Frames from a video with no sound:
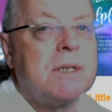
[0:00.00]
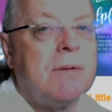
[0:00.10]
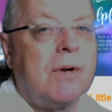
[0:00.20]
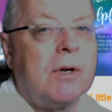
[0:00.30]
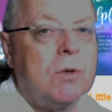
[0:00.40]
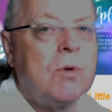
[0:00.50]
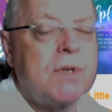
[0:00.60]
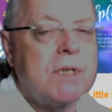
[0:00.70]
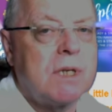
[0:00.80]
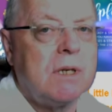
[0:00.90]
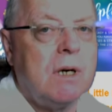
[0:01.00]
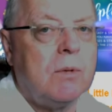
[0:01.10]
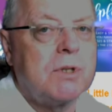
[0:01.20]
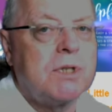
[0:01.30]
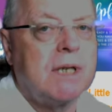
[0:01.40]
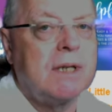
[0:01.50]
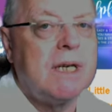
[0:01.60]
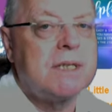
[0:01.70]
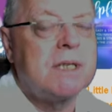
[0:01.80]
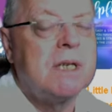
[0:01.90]
of our authors are watching
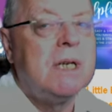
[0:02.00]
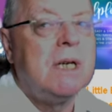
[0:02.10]
this.